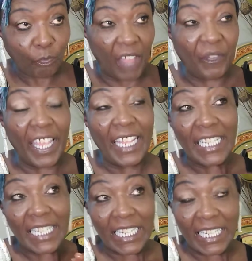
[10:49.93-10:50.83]
the
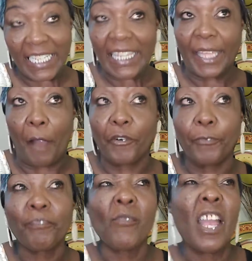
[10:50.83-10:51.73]
intensity
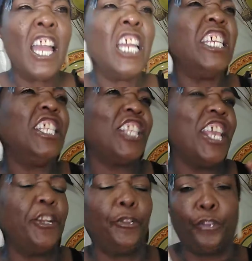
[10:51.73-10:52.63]
level is
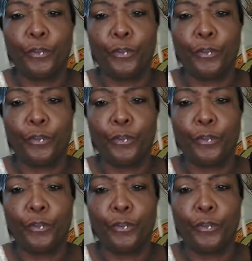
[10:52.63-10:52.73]
at a